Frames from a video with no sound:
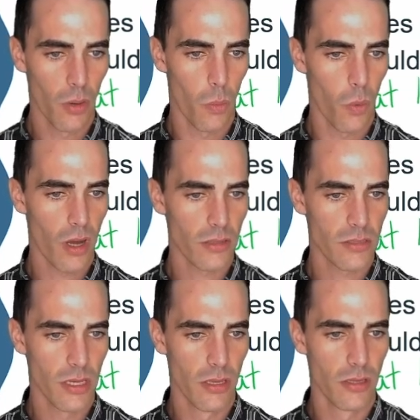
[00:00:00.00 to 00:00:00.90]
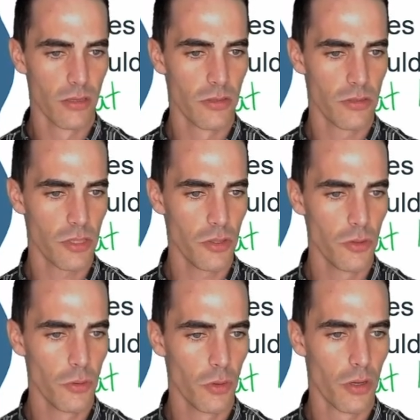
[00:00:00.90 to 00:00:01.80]
want
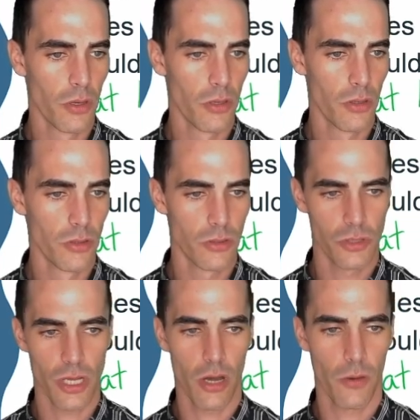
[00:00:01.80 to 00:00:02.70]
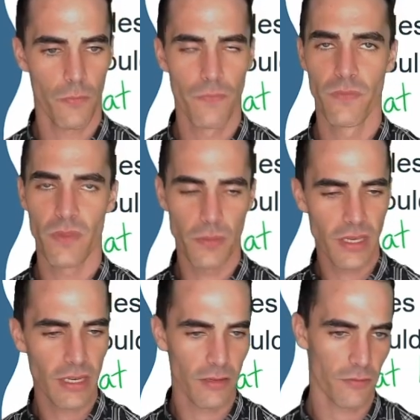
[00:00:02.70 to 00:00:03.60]
to show. The
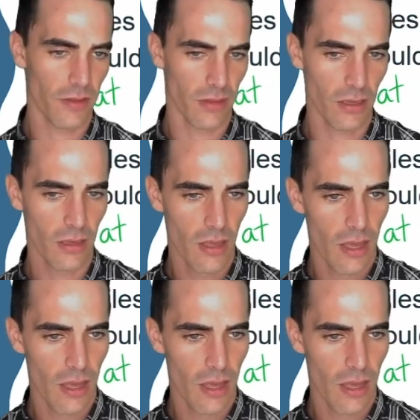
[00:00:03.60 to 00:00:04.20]
beginning is friendly.